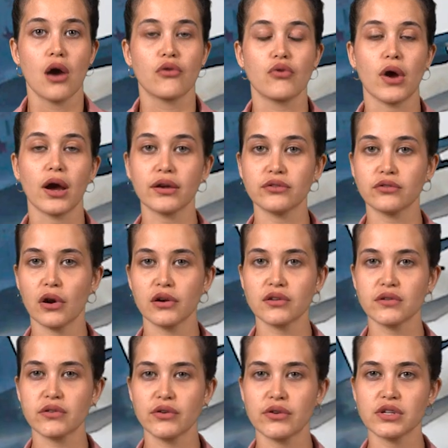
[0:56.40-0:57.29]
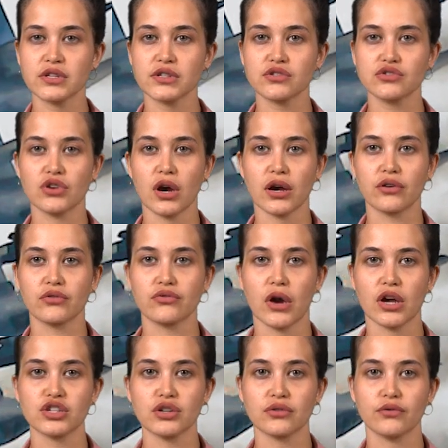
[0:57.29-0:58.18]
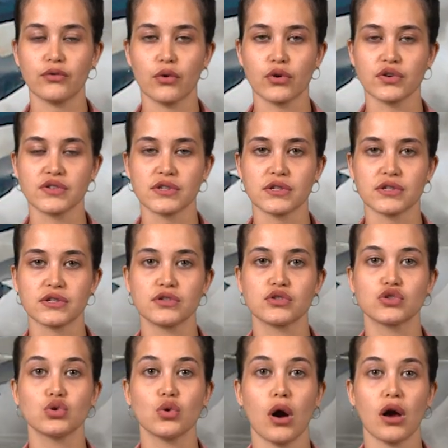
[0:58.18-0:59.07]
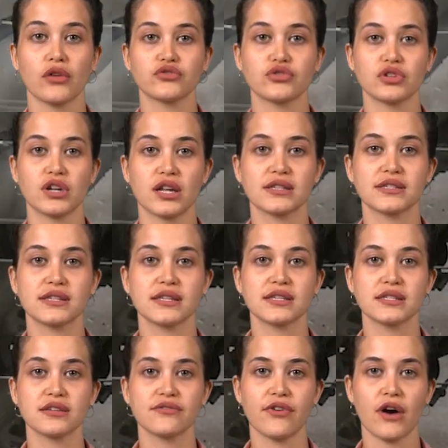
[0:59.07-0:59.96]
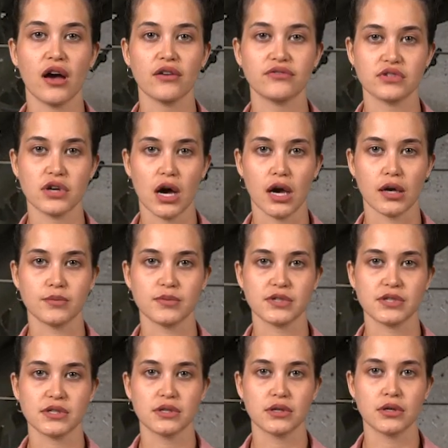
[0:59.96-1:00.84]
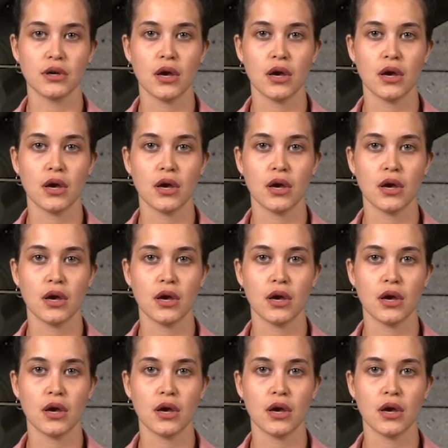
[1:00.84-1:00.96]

Rocket artillery struck Russian forces 265 times.